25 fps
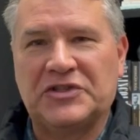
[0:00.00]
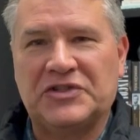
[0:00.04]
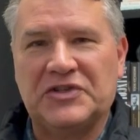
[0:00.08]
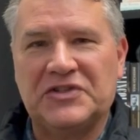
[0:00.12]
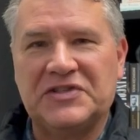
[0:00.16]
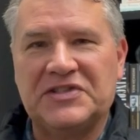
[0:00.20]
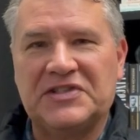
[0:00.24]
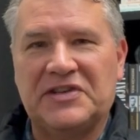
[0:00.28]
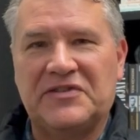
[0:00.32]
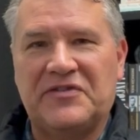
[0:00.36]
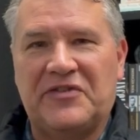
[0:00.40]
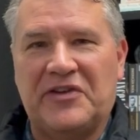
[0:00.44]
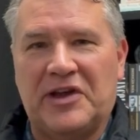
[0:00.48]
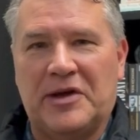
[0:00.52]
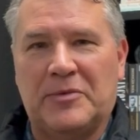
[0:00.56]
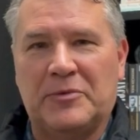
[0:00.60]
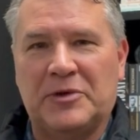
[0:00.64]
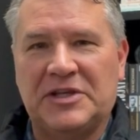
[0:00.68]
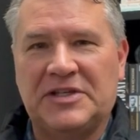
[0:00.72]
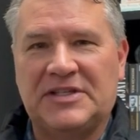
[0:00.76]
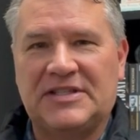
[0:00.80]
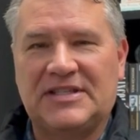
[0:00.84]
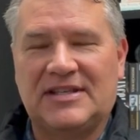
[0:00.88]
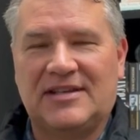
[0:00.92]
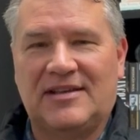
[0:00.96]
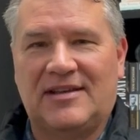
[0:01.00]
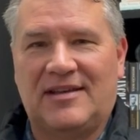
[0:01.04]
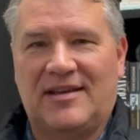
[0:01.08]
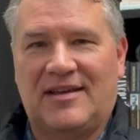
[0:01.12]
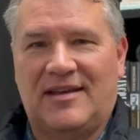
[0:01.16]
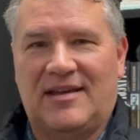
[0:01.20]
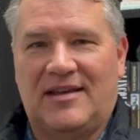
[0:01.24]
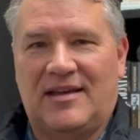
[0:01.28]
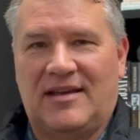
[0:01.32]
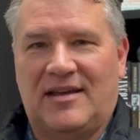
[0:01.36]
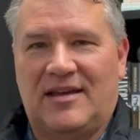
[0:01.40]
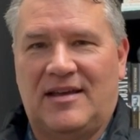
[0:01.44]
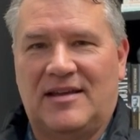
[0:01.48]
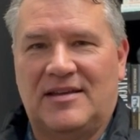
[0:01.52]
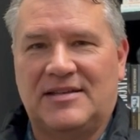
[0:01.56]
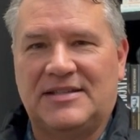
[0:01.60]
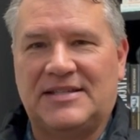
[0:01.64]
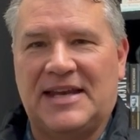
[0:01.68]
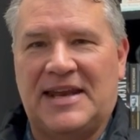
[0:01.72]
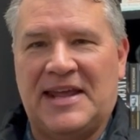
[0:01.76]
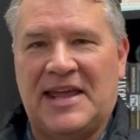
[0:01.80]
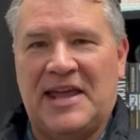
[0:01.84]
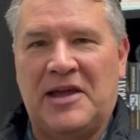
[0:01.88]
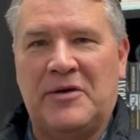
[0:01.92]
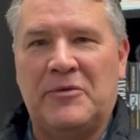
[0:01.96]
students and families.
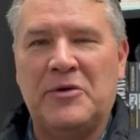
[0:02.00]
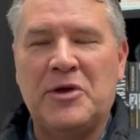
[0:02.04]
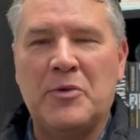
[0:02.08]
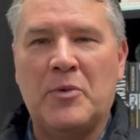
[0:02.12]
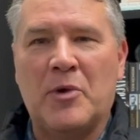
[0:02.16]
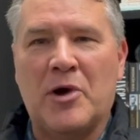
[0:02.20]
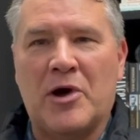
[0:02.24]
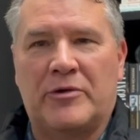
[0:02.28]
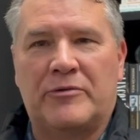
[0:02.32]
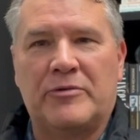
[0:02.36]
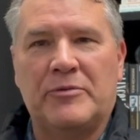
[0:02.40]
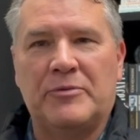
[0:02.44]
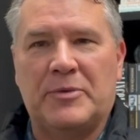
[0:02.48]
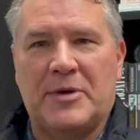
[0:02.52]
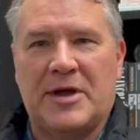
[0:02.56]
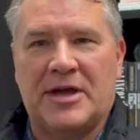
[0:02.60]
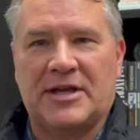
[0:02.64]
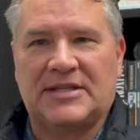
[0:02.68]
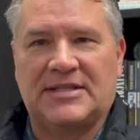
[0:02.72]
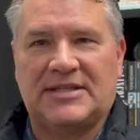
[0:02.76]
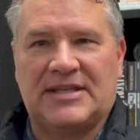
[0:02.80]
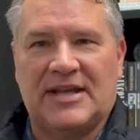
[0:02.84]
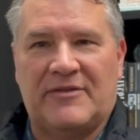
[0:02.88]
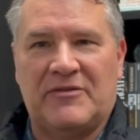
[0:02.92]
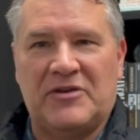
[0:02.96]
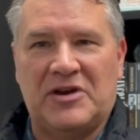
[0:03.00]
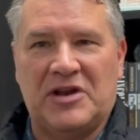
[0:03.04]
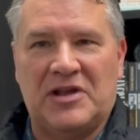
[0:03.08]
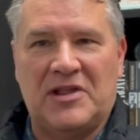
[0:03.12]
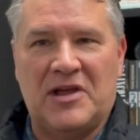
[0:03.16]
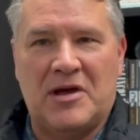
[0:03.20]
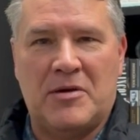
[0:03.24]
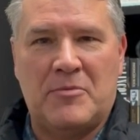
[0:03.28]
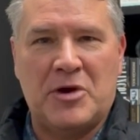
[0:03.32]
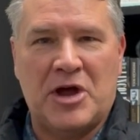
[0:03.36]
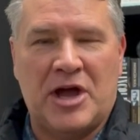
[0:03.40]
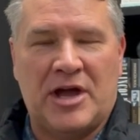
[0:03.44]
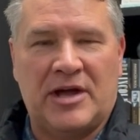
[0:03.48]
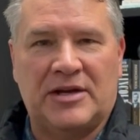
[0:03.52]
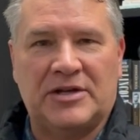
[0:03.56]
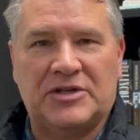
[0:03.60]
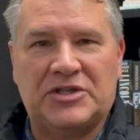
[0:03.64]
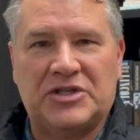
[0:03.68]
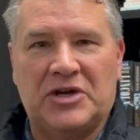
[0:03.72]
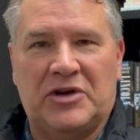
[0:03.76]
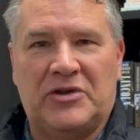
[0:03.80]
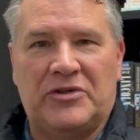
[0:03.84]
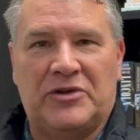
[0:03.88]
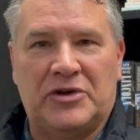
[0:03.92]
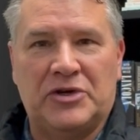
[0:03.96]
Today, we welcome back 7 alumni to
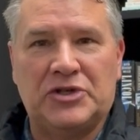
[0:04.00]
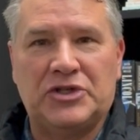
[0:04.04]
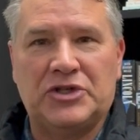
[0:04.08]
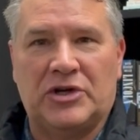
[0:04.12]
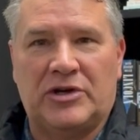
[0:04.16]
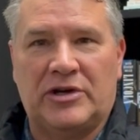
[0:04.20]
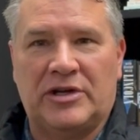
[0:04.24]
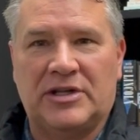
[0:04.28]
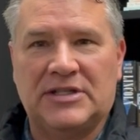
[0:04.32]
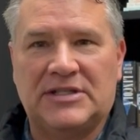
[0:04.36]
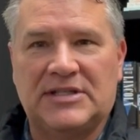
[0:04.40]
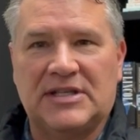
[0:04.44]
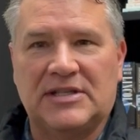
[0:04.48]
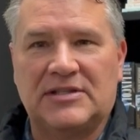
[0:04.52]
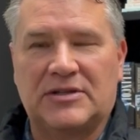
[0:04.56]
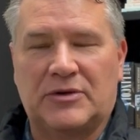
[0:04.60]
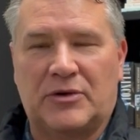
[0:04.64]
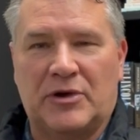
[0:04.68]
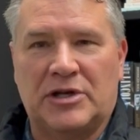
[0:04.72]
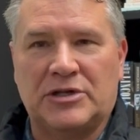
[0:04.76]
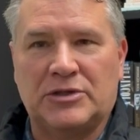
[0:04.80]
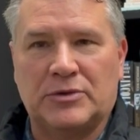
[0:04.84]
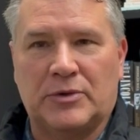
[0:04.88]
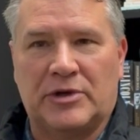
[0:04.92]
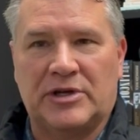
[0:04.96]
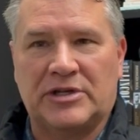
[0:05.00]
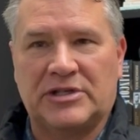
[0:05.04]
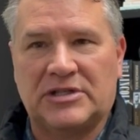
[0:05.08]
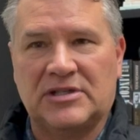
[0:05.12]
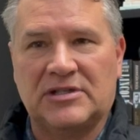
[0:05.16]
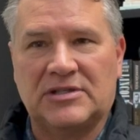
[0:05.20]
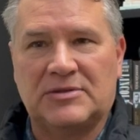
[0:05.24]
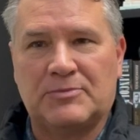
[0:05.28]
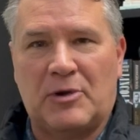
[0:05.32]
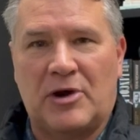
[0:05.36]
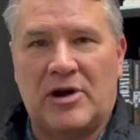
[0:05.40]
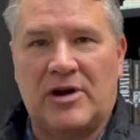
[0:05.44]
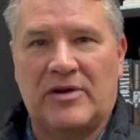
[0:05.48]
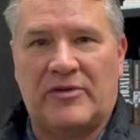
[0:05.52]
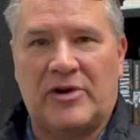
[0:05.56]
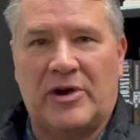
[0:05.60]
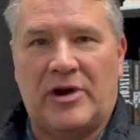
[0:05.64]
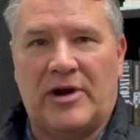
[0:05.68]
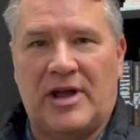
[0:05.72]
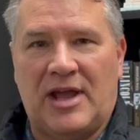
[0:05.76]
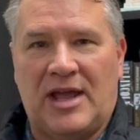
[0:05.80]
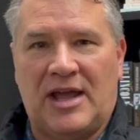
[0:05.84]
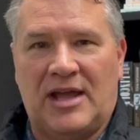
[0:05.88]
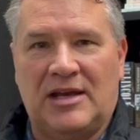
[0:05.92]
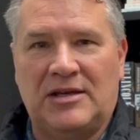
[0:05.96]
share their journey since graduation as part of
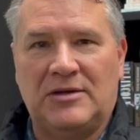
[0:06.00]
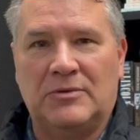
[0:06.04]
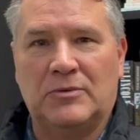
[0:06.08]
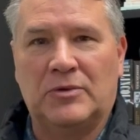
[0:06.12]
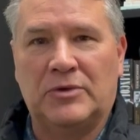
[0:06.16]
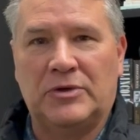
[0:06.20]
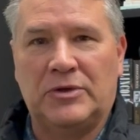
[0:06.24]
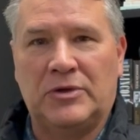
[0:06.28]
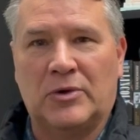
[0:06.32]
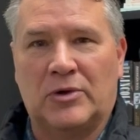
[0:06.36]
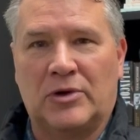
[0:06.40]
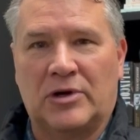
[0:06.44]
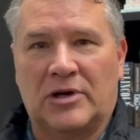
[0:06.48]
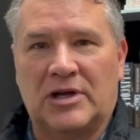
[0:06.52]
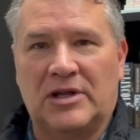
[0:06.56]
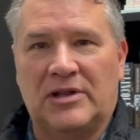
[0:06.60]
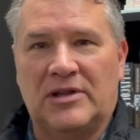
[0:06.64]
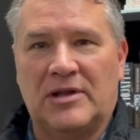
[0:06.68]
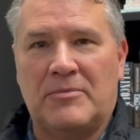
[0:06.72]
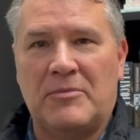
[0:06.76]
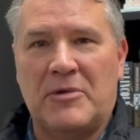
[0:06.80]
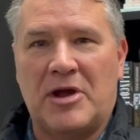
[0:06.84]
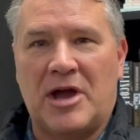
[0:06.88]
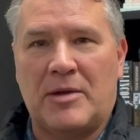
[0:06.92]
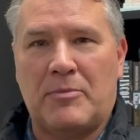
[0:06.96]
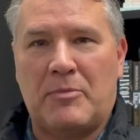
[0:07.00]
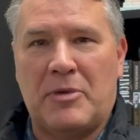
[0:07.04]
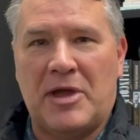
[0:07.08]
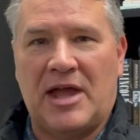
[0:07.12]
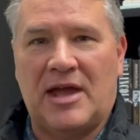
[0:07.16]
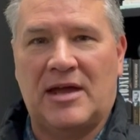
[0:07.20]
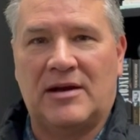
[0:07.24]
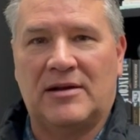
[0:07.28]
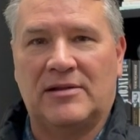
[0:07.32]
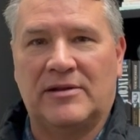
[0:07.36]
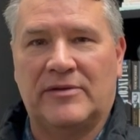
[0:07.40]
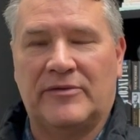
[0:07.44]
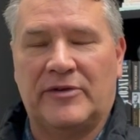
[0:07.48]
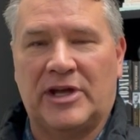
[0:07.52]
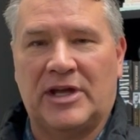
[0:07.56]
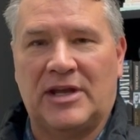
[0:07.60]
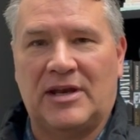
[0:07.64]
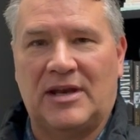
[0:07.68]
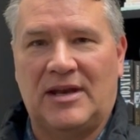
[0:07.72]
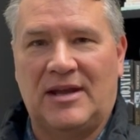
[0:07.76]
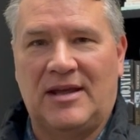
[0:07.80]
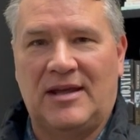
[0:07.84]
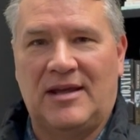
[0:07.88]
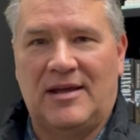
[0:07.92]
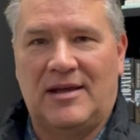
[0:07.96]
our annual York alumni panel event.
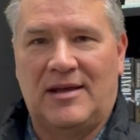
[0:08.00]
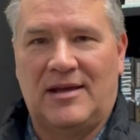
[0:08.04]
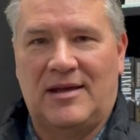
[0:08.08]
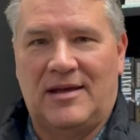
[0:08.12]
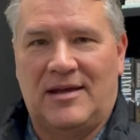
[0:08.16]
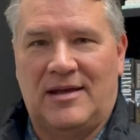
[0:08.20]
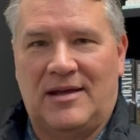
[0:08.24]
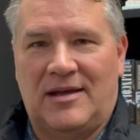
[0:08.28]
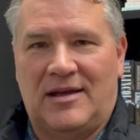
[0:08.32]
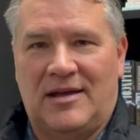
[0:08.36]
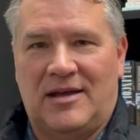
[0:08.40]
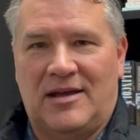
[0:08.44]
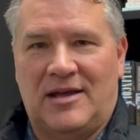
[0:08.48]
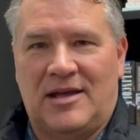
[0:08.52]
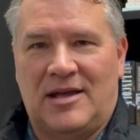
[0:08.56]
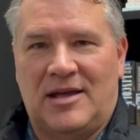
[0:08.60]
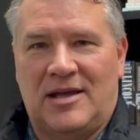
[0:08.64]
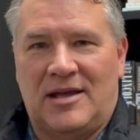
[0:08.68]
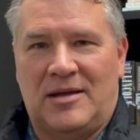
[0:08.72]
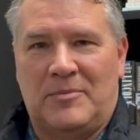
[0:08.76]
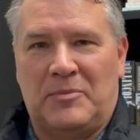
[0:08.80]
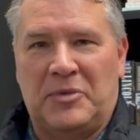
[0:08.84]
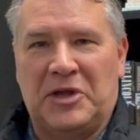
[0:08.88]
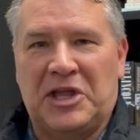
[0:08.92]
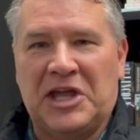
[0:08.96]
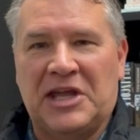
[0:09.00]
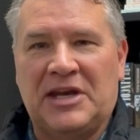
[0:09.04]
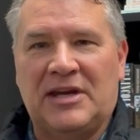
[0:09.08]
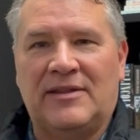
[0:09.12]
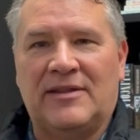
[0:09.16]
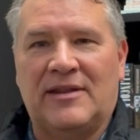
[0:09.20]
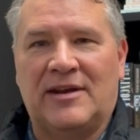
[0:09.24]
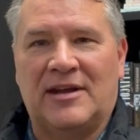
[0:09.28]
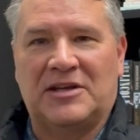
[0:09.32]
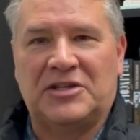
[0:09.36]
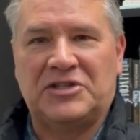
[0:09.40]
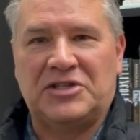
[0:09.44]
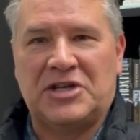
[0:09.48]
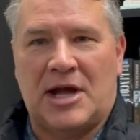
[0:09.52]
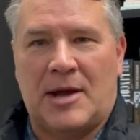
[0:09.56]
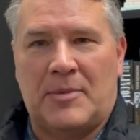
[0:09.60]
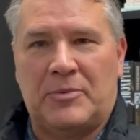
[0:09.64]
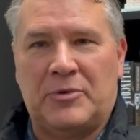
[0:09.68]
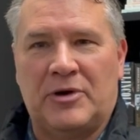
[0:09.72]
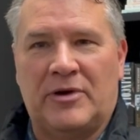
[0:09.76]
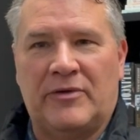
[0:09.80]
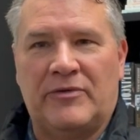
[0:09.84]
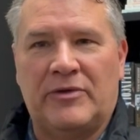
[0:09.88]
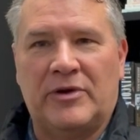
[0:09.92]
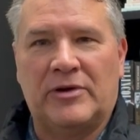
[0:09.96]
Beginning the next
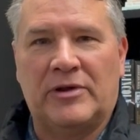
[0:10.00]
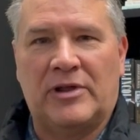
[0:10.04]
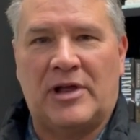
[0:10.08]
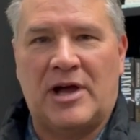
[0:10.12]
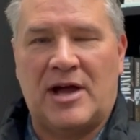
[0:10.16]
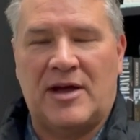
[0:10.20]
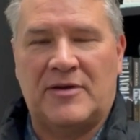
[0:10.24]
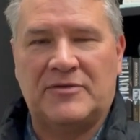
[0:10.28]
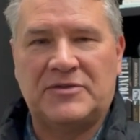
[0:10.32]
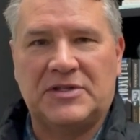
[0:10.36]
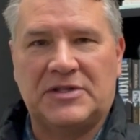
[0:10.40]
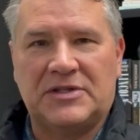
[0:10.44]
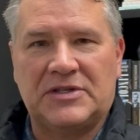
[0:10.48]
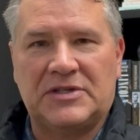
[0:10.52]
chapter of their lives at the